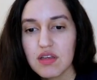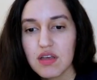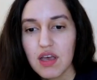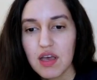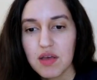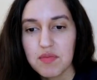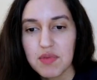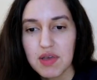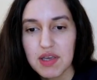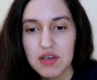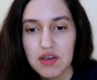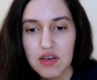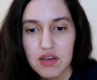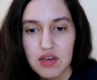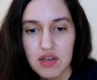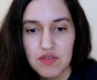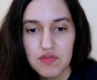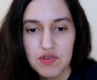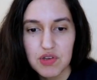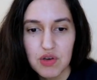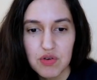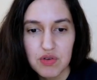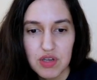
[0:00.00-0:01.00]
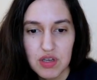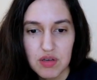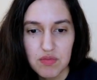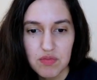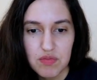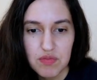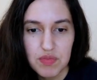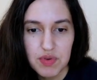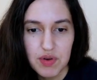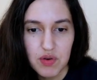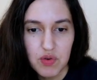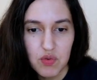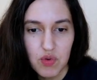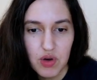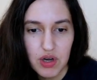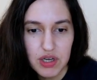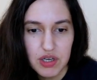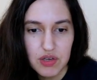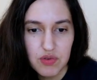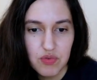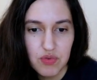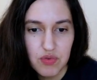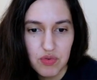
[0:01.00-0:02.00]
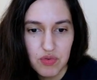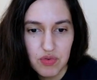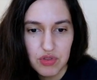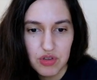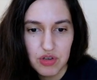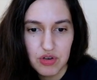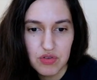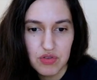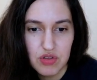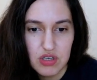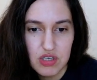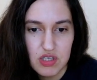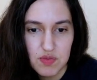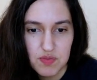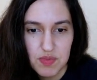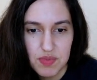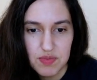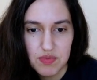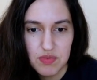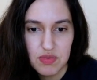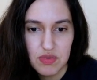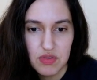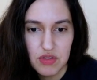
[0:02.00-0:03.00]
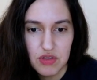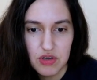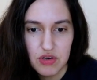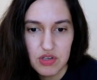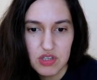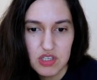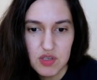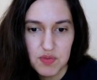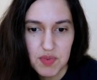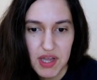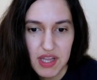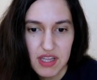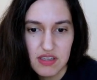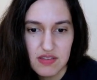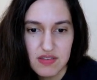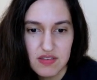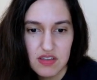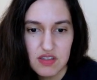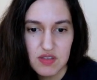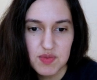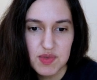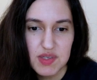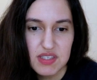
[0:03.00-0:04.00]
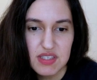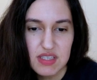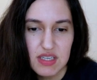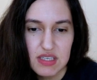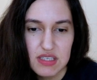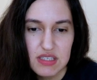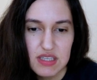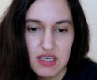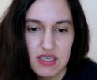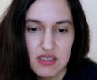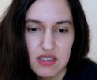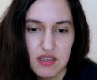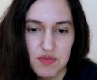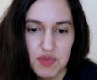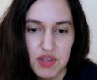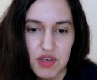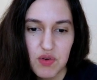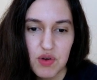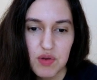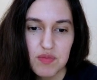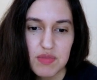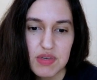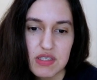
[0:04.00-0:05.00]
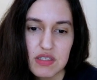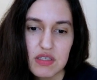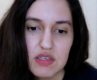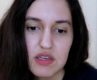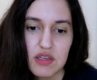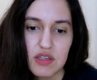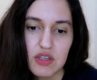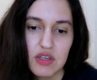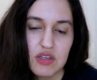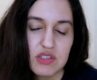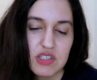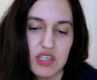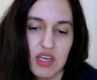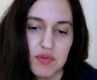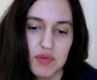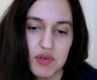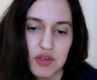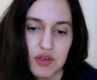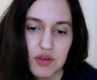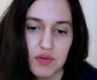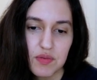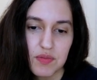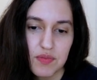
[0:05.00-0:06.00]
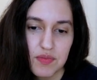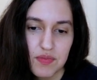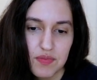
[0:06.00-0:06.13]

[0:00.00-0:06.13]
I may not have known him, but walking through this palace gives me a sense that something went missing a long time ago.